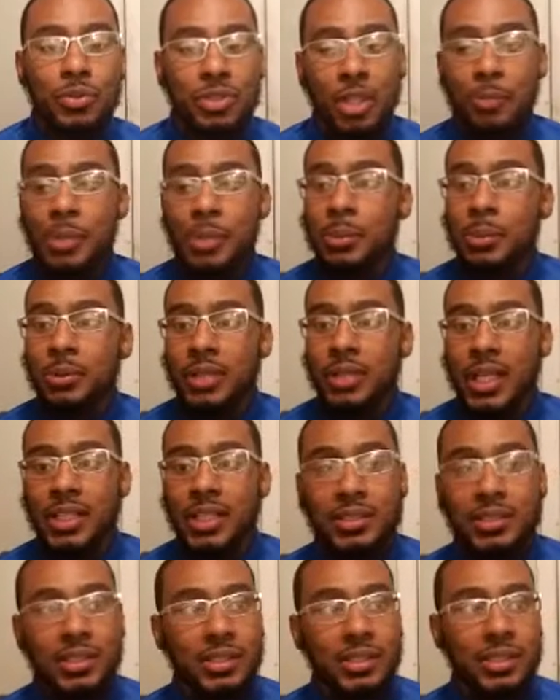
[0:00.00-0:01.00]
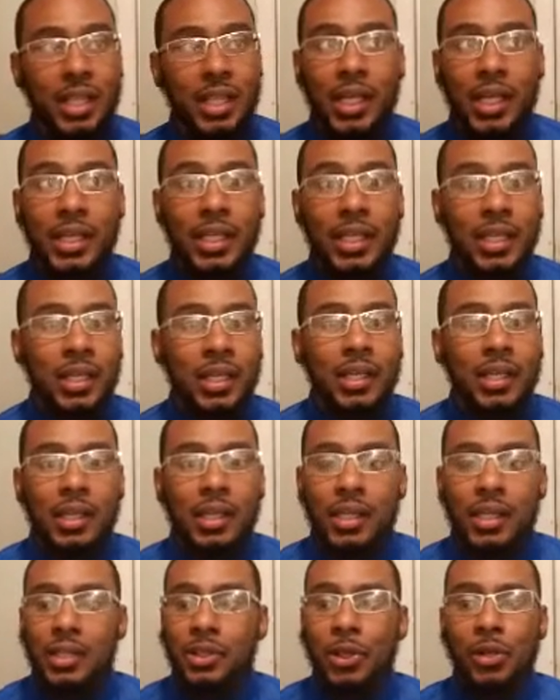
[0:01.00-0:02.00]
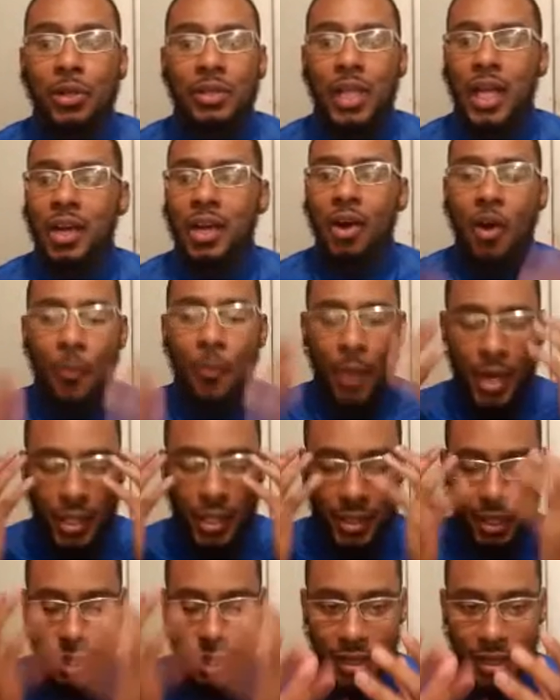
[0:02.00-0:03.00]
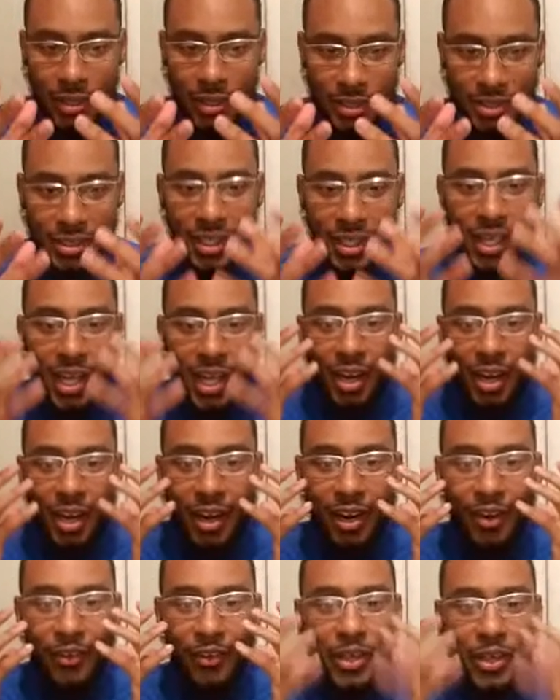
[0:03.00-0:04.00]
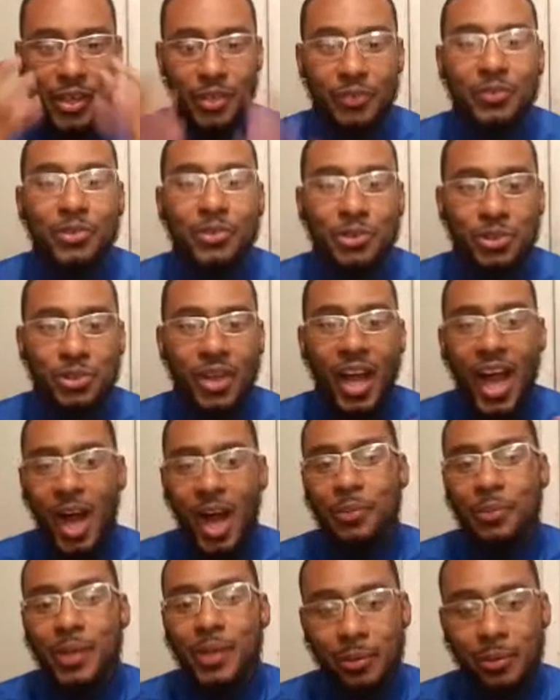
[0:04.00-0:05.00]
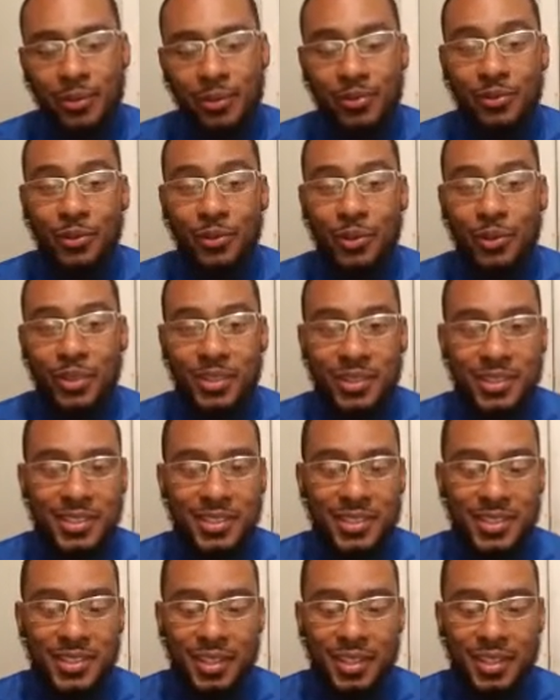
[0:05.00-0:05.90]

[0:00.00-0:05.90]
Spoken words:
are people that's just like they're like, oh my gosh, in the future I'll be able to afford this.